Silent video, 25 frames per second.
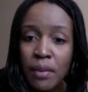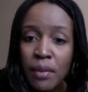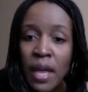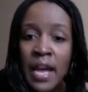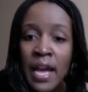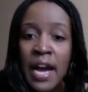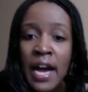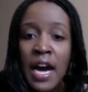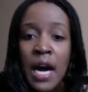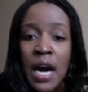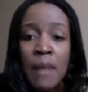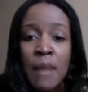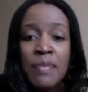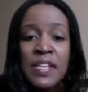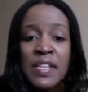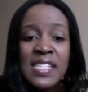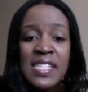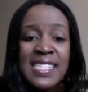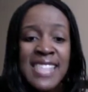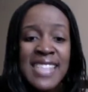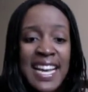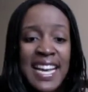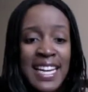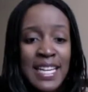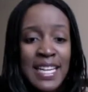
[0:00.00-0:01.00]
The
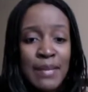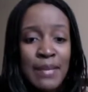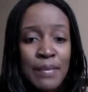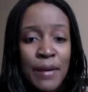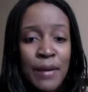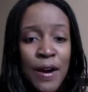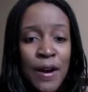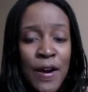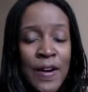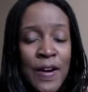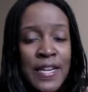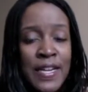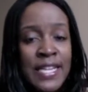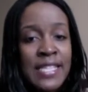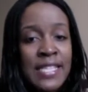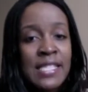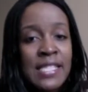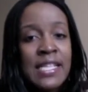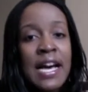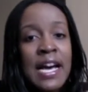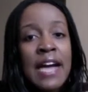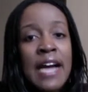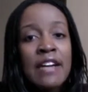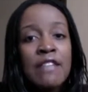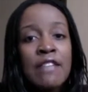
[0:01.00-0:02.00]
second part is
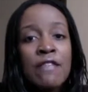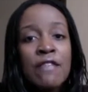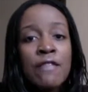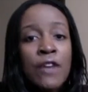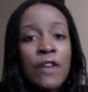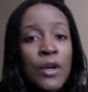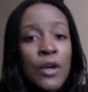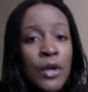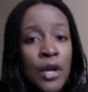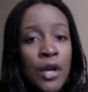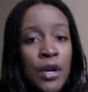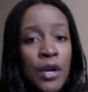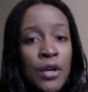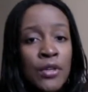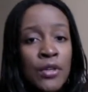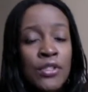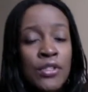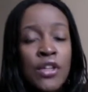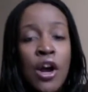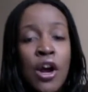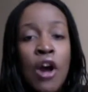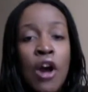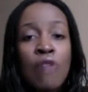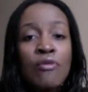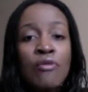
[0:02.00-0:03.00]
that photos
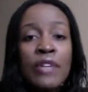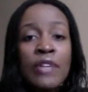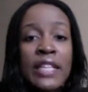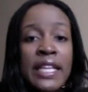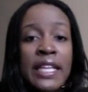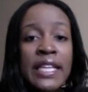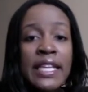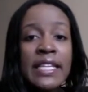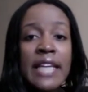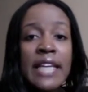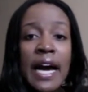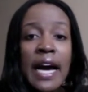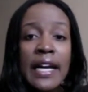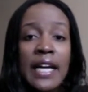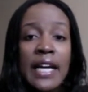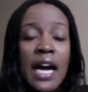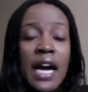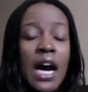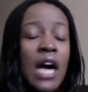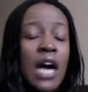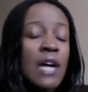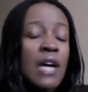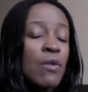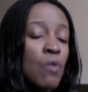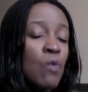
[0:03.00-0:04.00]
are really not
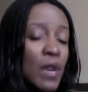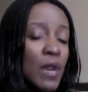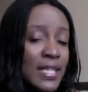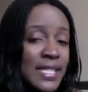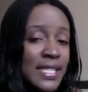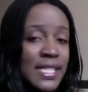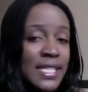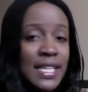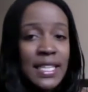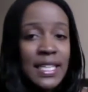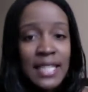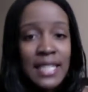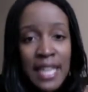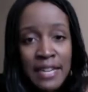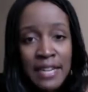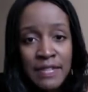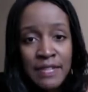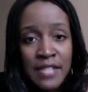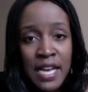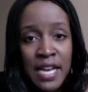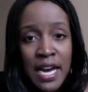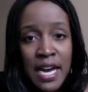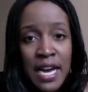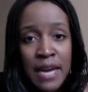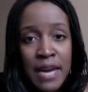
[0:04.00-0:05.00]
once in a
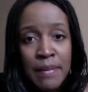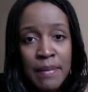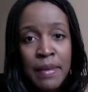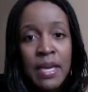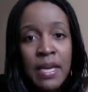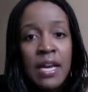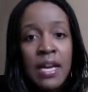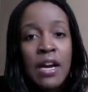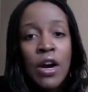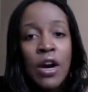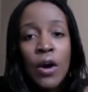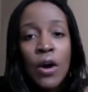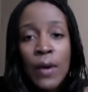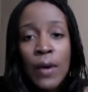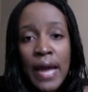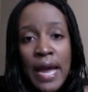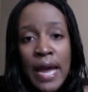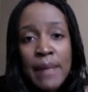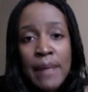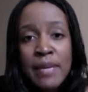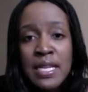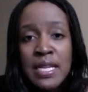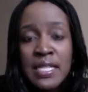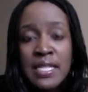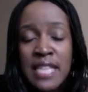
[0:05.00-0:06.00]
lifetime, okay, I'm
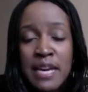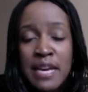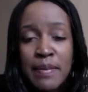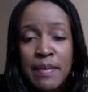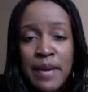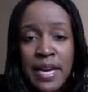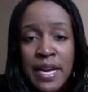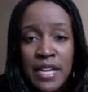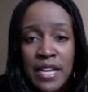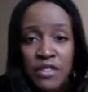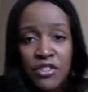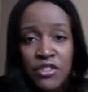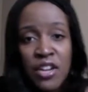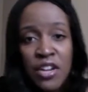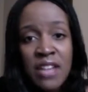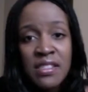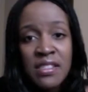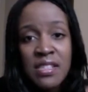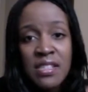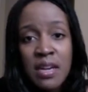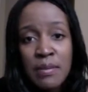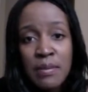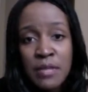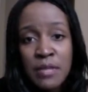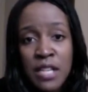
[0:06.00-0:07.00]
going to take my headshots
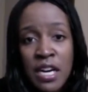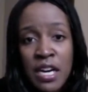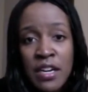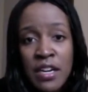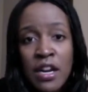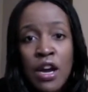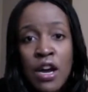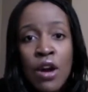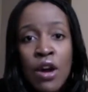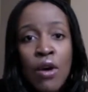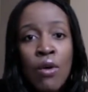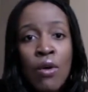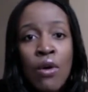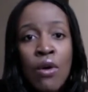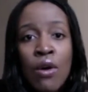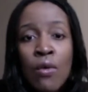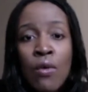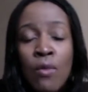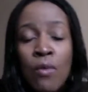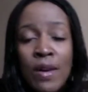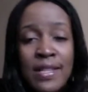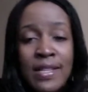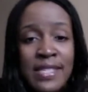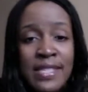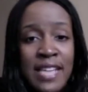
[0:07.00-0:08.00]
and I'm done, or
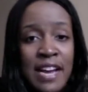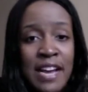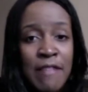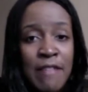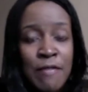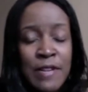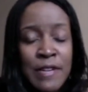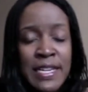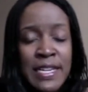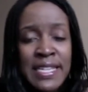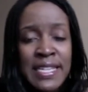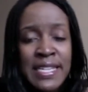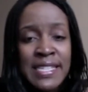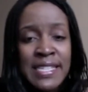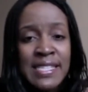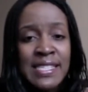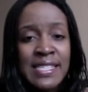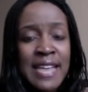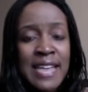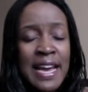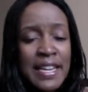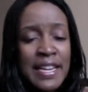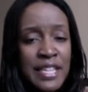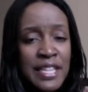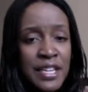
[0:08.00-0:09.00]
once every
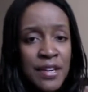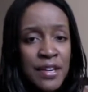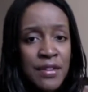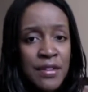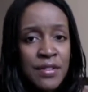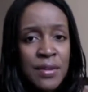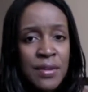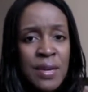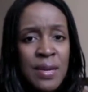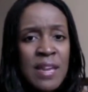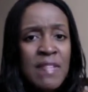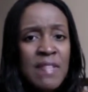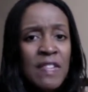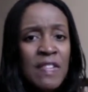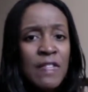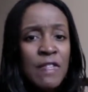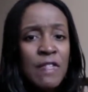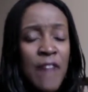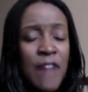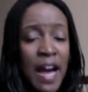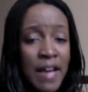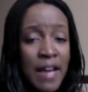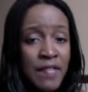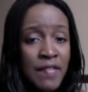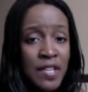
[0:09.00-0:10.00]
10 years or even
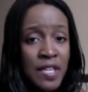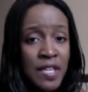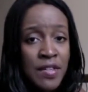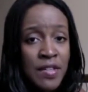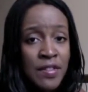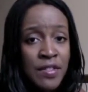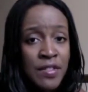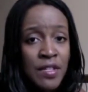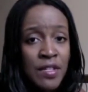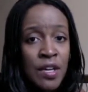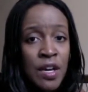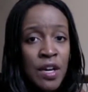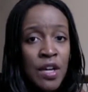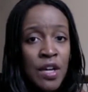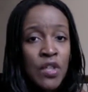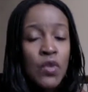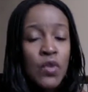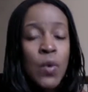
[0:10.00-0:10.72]
5 years. You